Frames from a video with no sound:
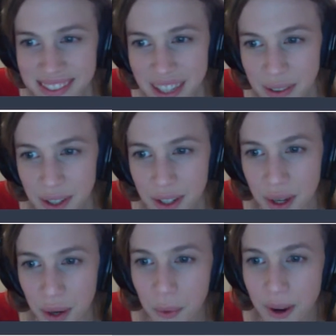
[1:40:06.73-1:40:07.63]
That was a
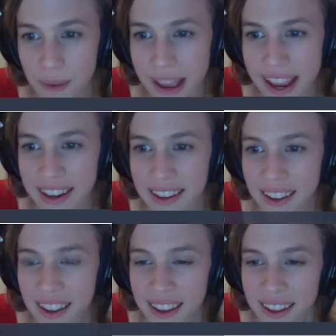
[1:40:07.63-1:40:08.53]
good one, man.
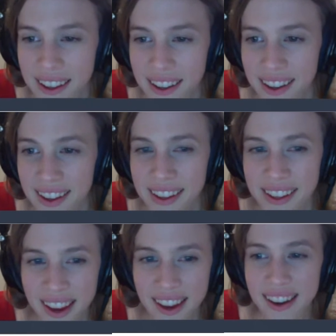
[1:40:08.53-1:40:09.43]

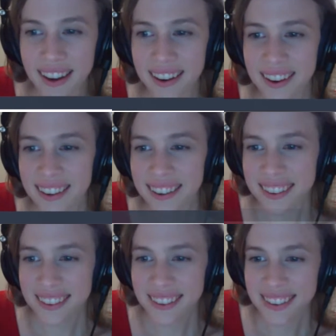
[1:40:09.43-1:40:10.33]
Yeah,
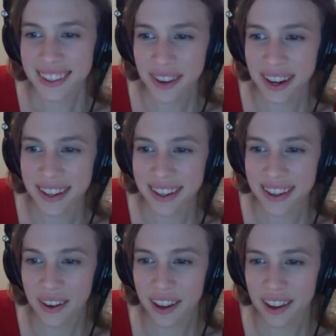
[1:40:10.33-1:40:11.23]
that's right.
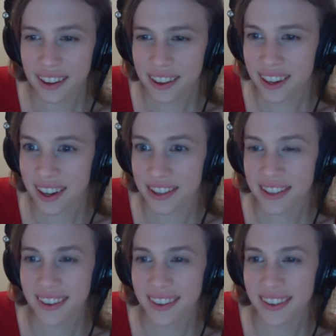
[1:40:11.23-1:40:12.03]
Okay, gosh.